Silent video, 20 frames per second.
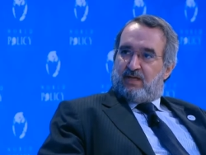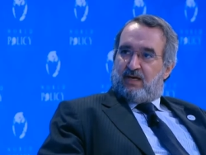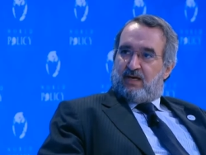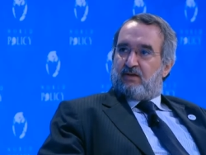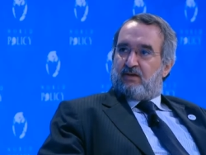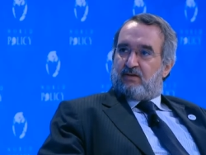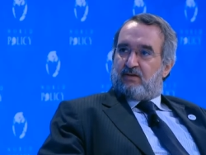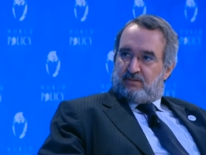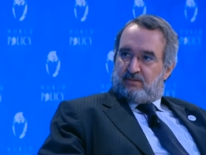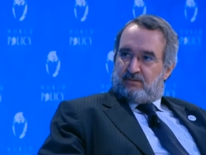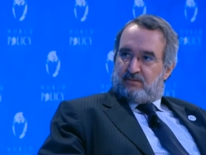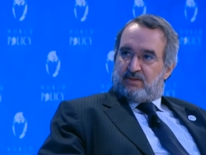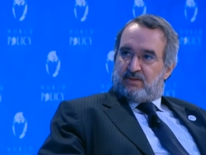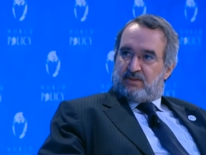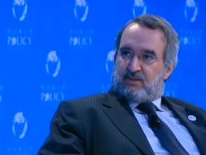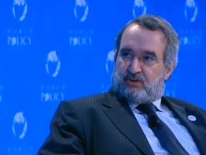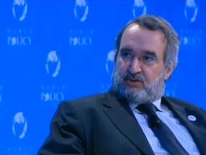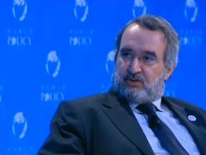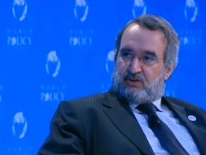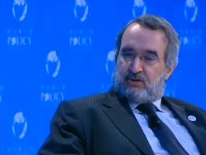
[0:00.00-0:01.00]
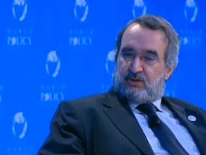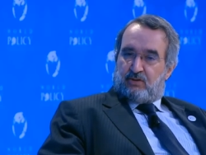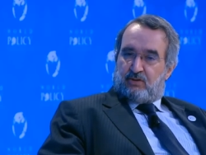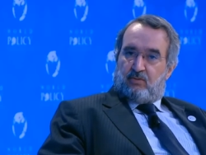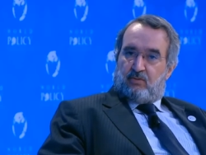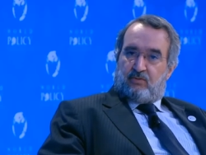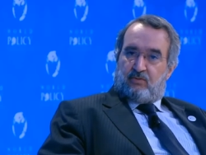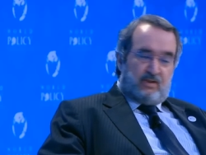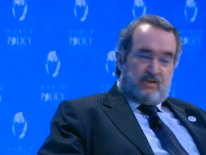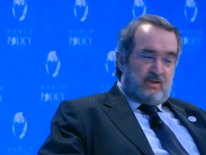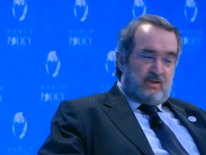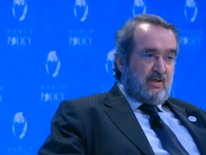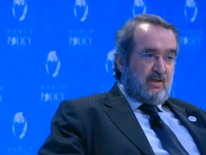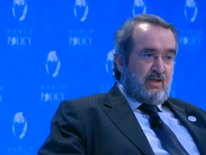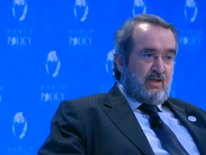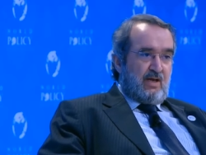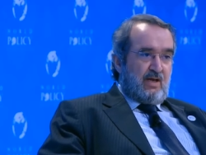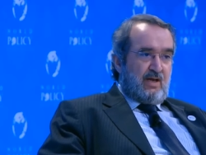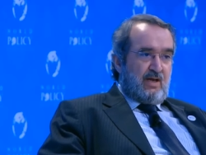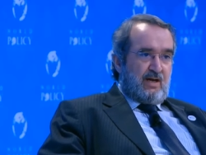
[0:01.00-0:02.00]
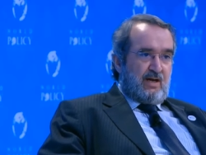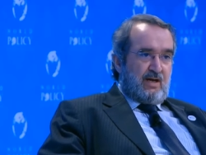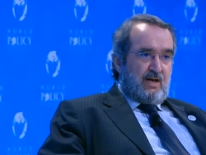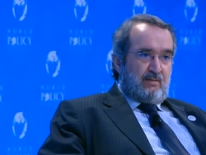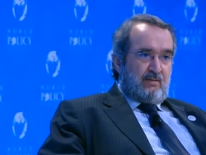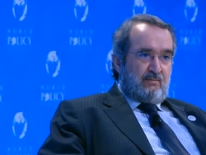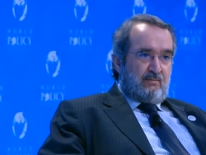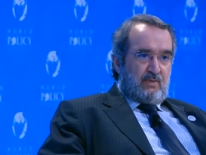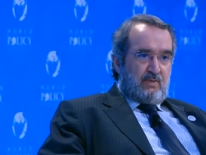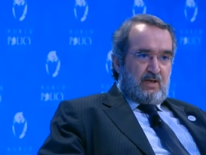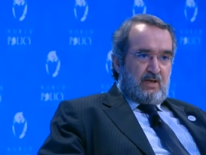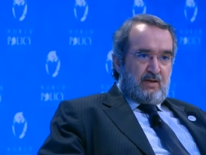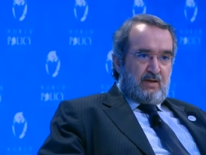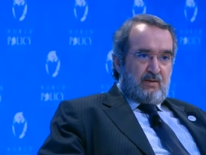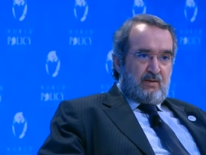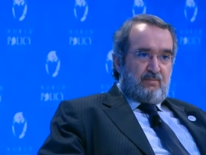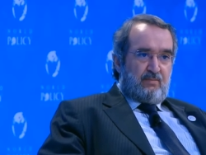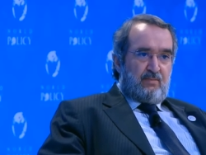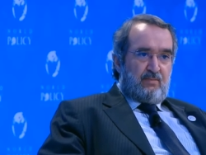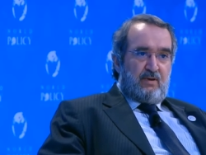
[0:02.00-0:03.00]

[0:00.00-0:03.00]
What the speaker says: direct discussion on the Arab,